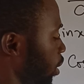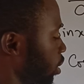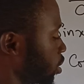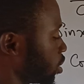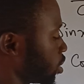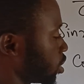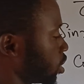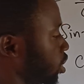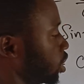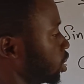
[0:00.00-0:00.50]

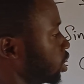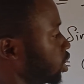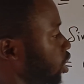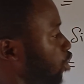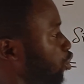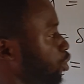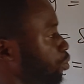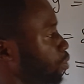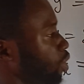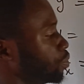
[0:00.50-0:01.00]
x.
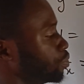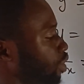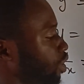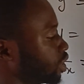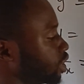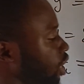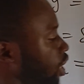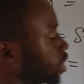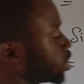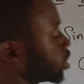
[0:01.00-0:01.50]
Now
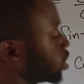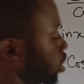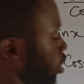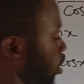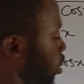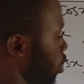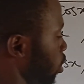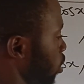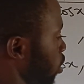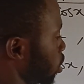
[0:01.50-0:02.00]
remember that
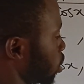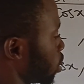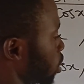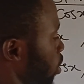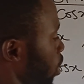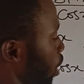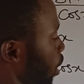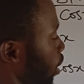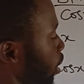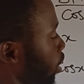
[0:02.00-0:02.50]

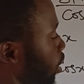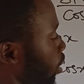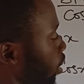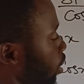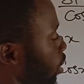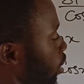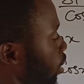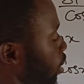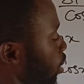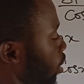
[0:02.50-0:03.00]

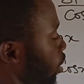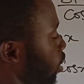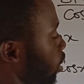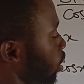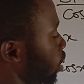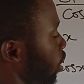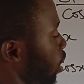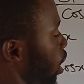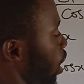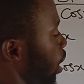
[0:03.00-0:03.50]
sec
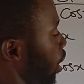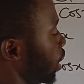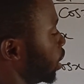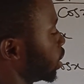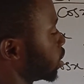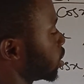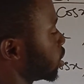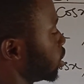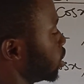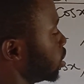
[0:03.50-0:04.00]

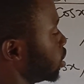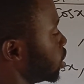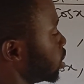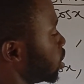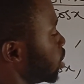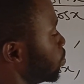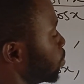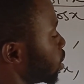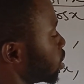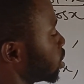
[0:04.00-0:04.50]
x is the
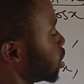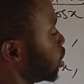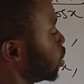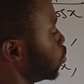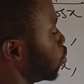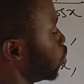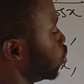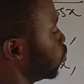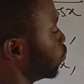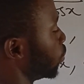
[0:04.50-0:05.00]
same as
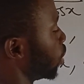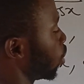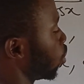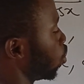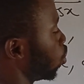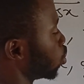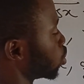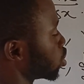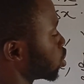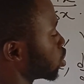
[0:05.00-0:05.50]
saying 1 over
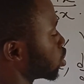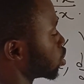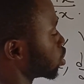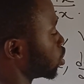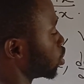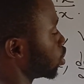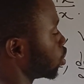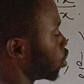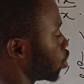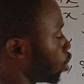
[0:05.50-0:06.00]
cos
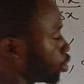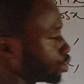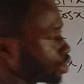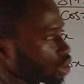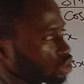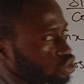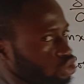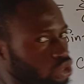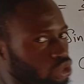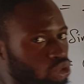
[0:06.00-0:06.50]

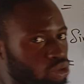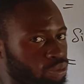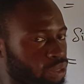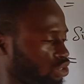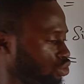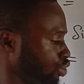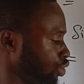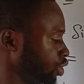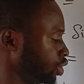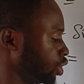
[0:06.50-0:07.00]
under
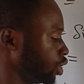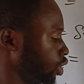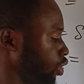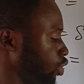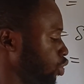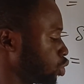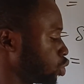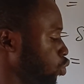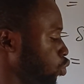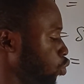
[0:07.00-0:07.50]

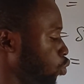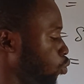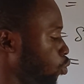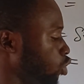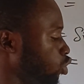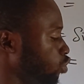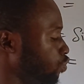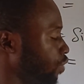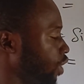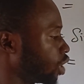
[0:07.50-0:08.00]
trigonometry. So
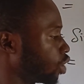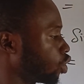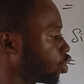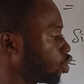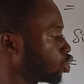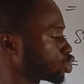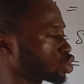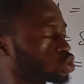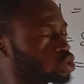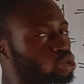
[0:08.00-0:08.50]
1 over
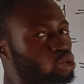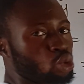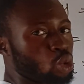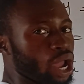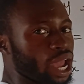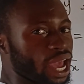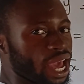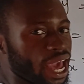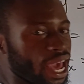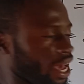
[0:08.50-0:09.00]
cos
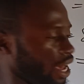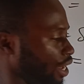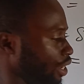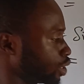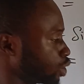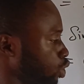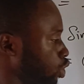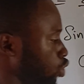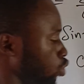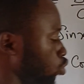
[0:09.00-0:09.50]
square
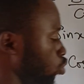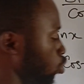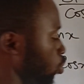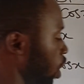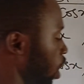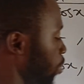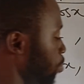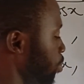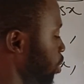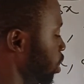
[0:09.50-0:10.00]
x will
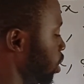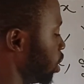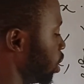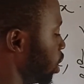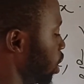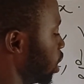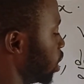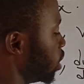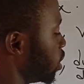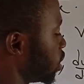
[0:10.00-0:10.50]
now
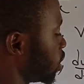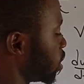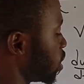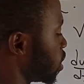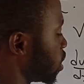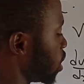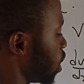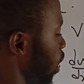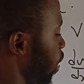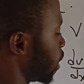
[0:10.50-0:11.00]
be
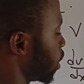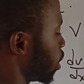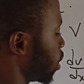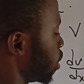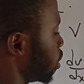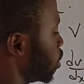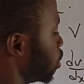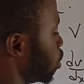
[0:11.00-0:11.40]
sec